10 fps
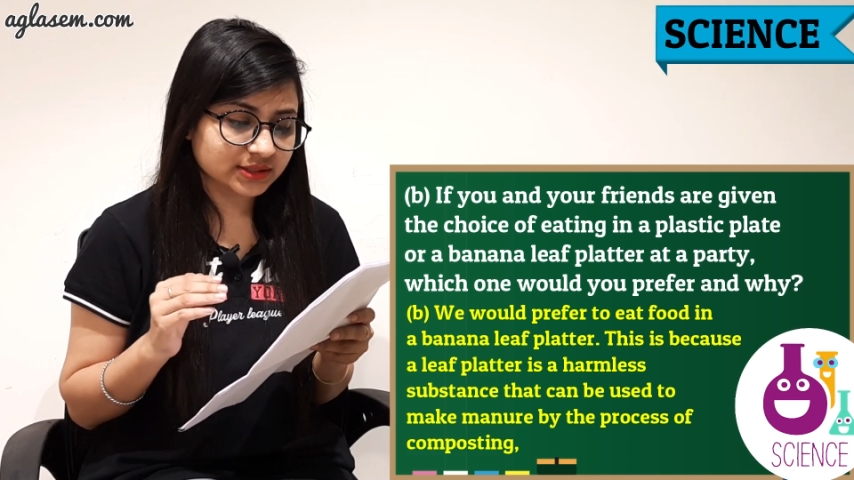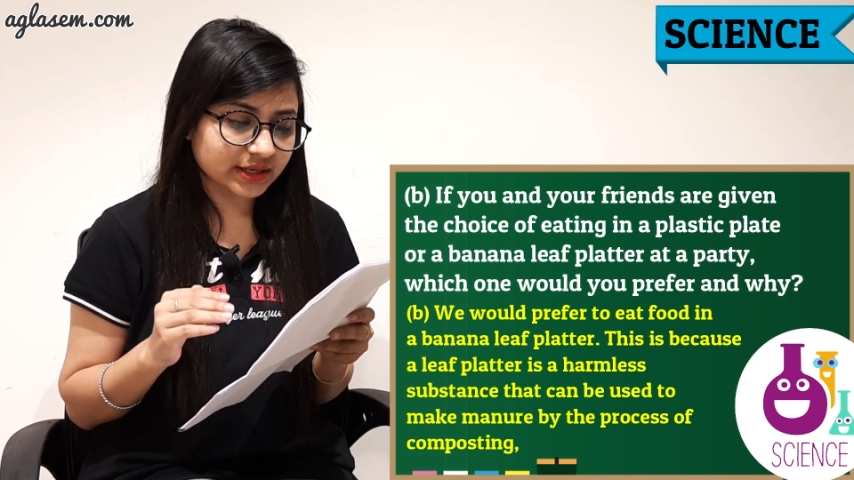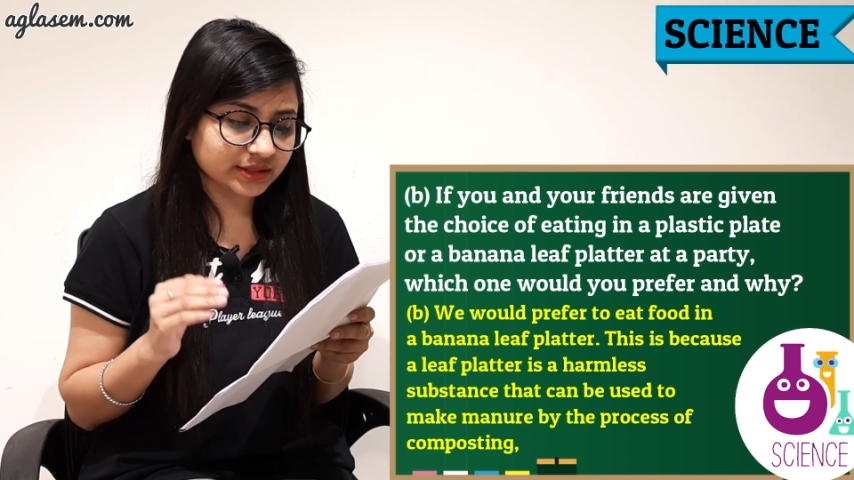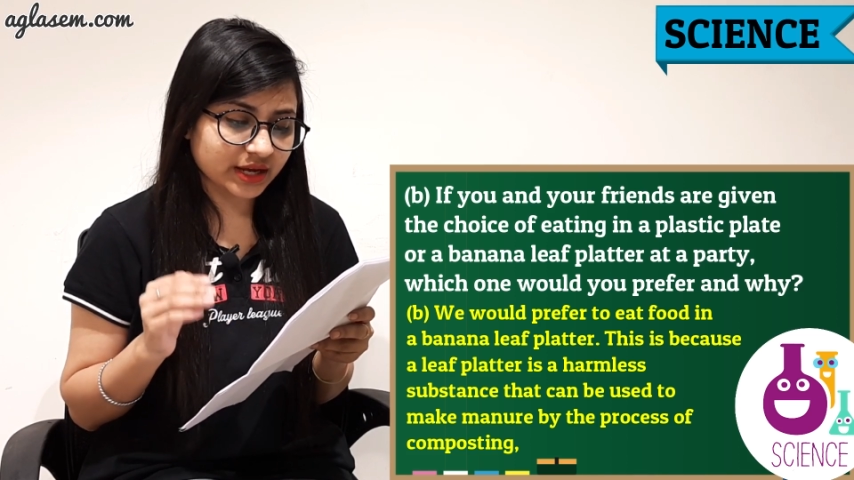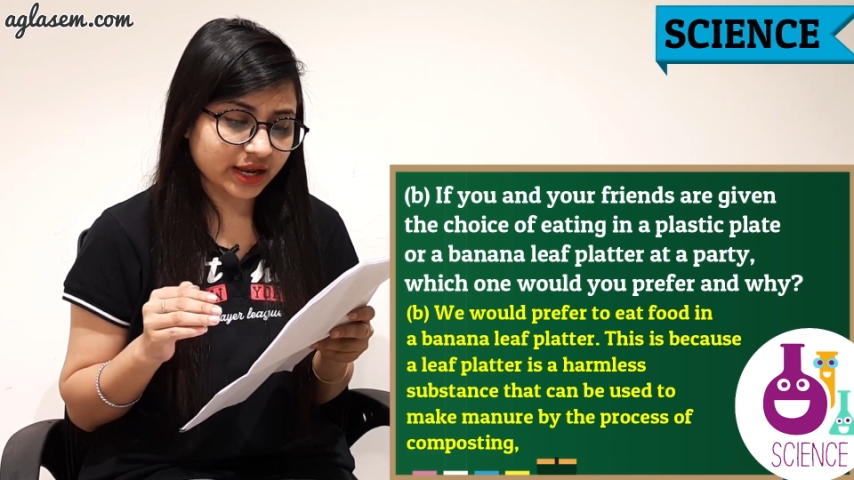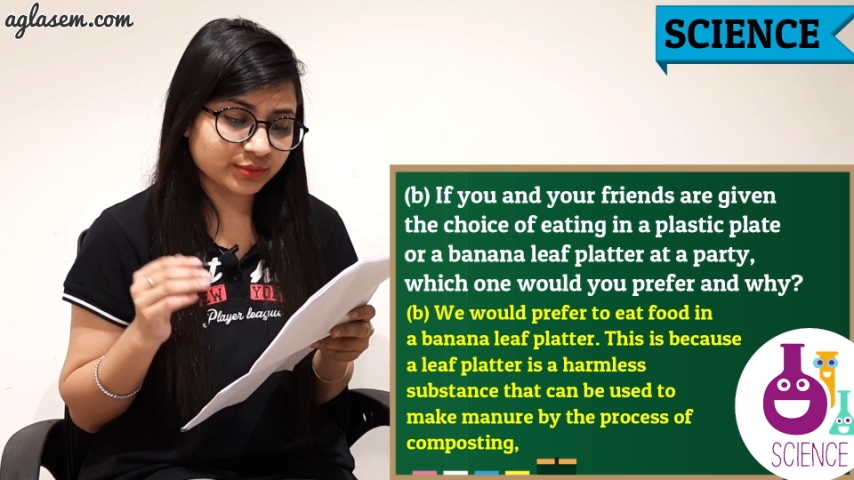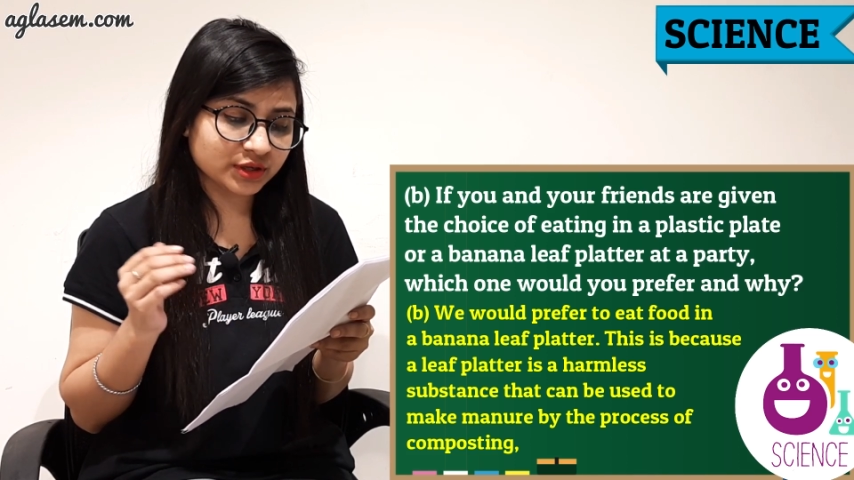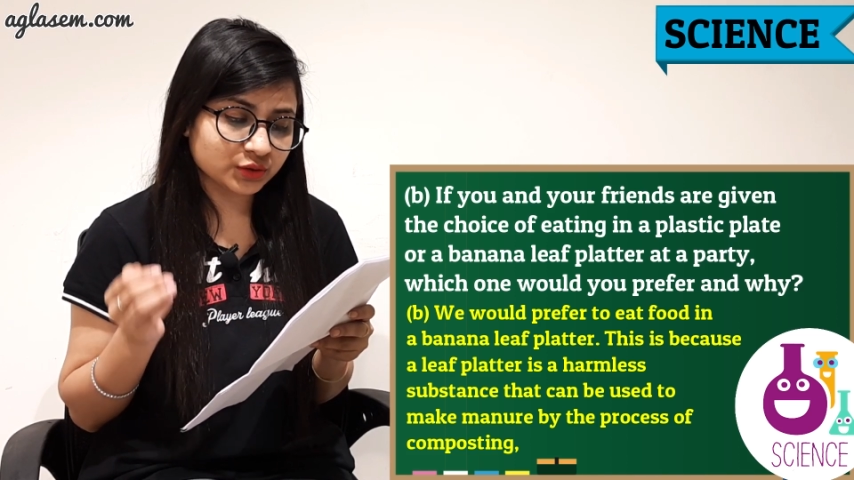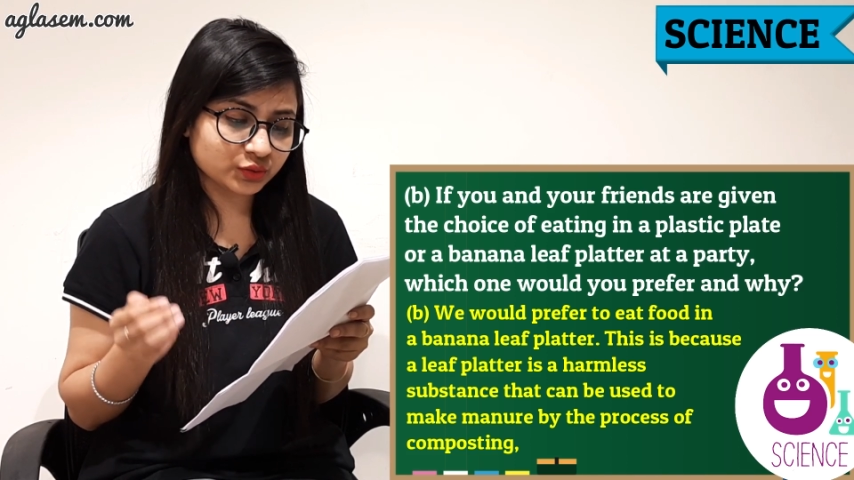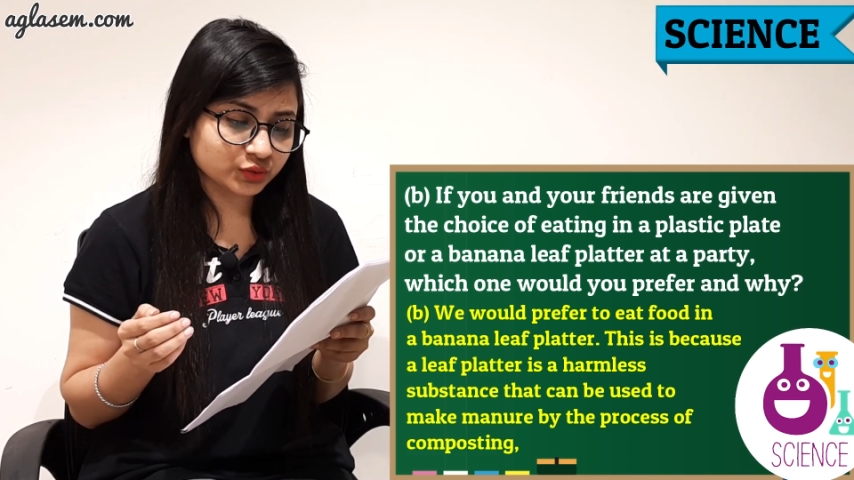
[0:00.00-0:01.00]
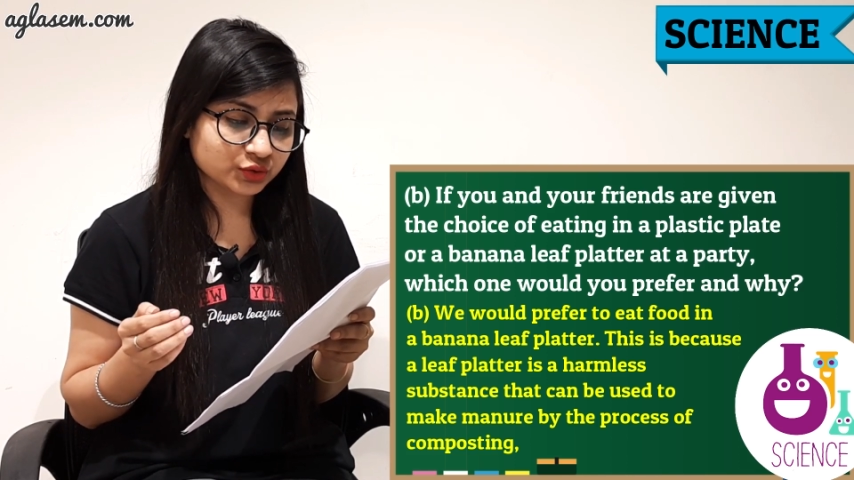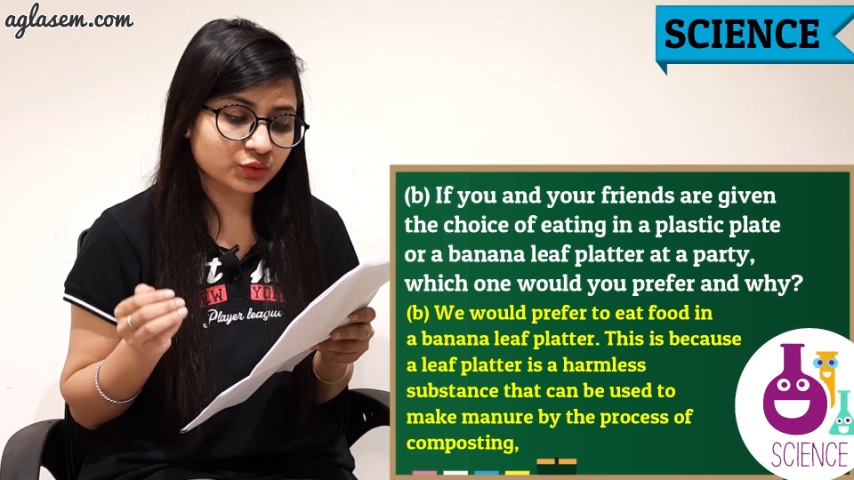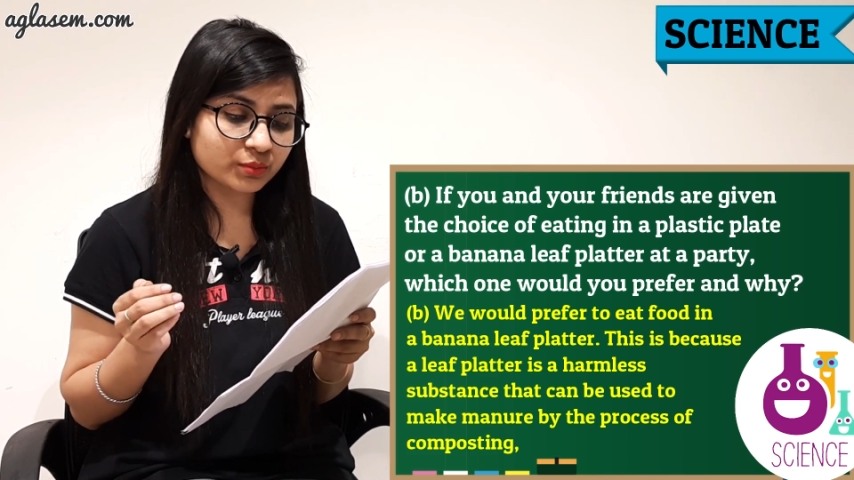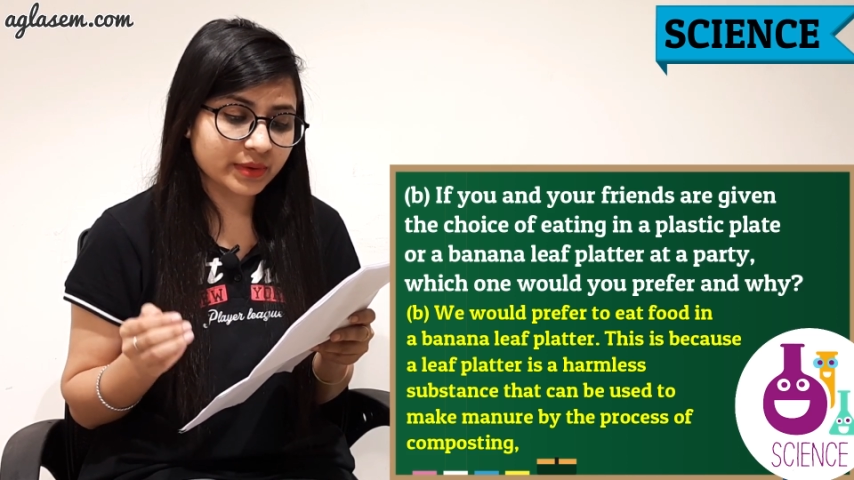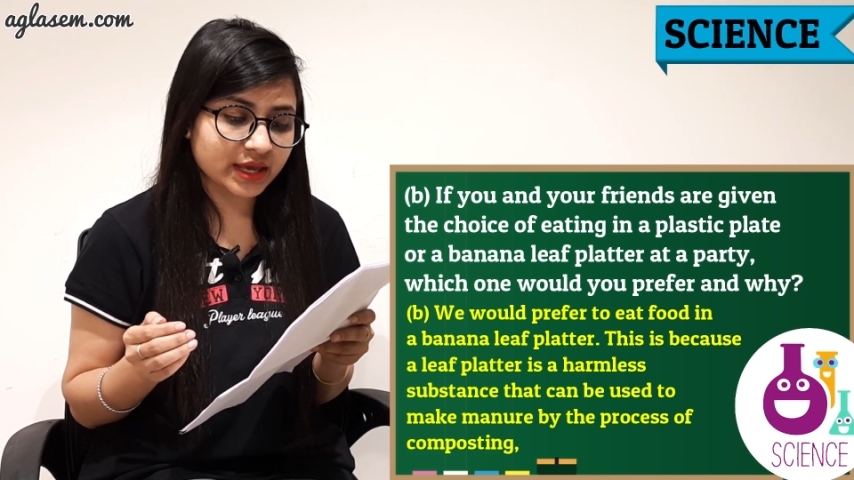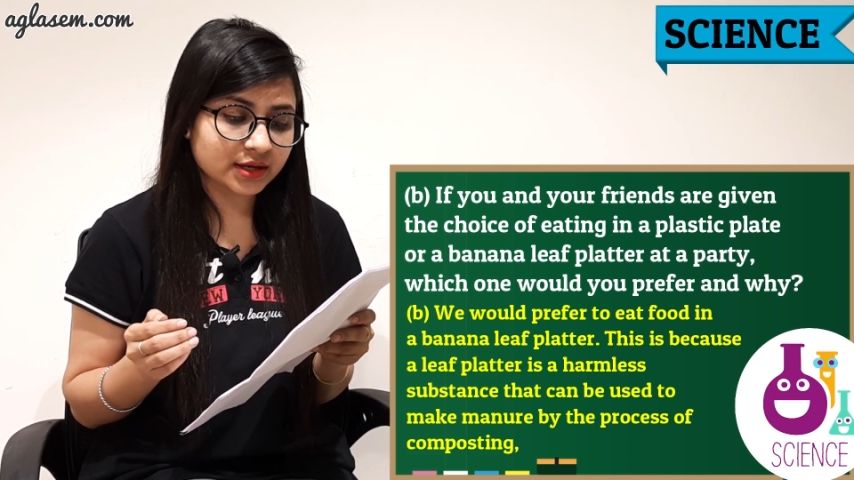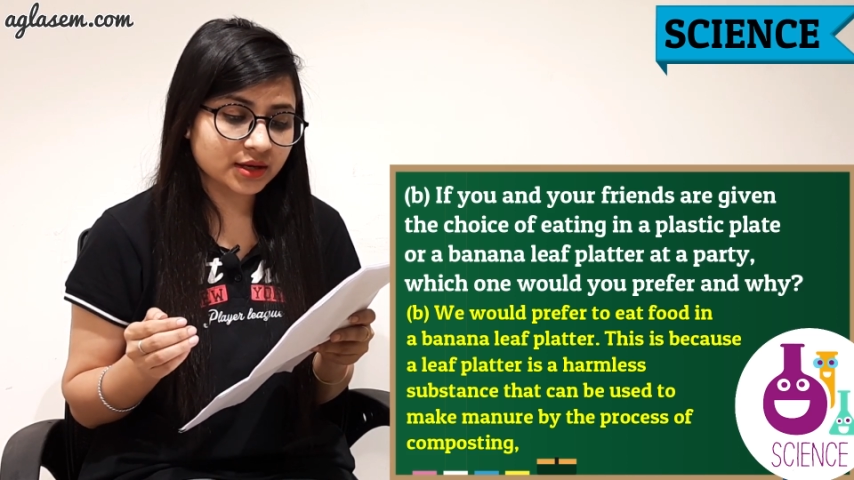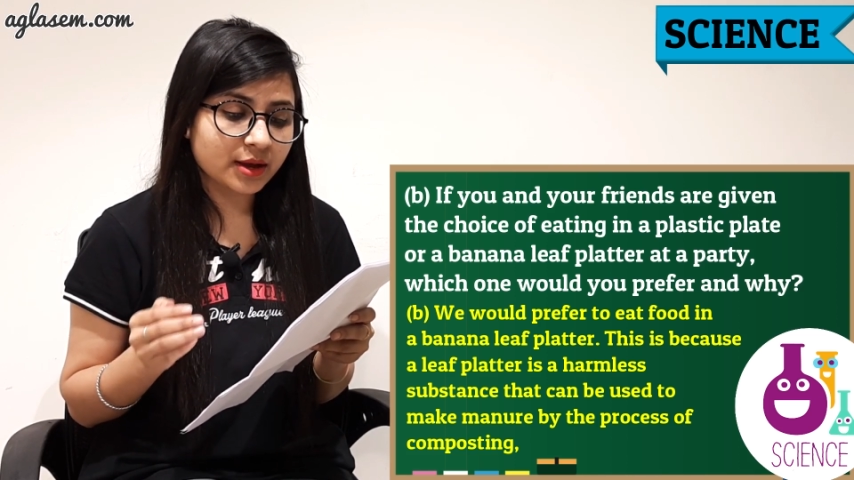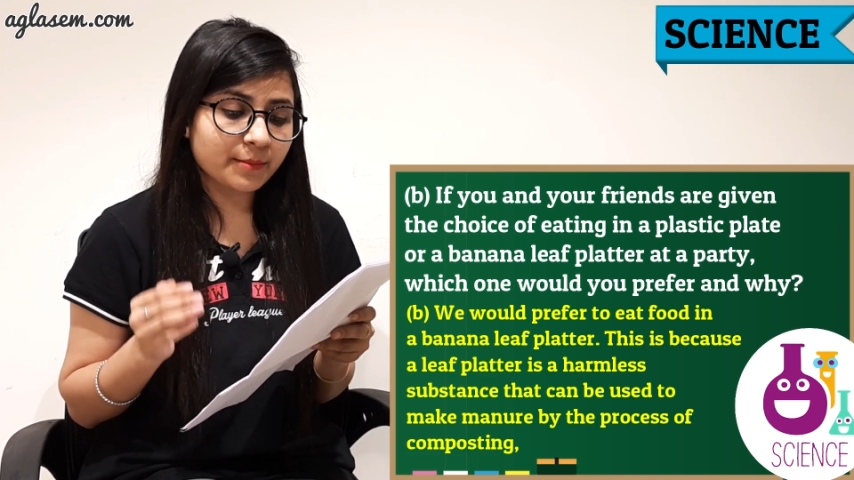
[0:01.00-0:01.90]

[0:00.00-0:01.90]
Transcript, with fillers: that can be used to make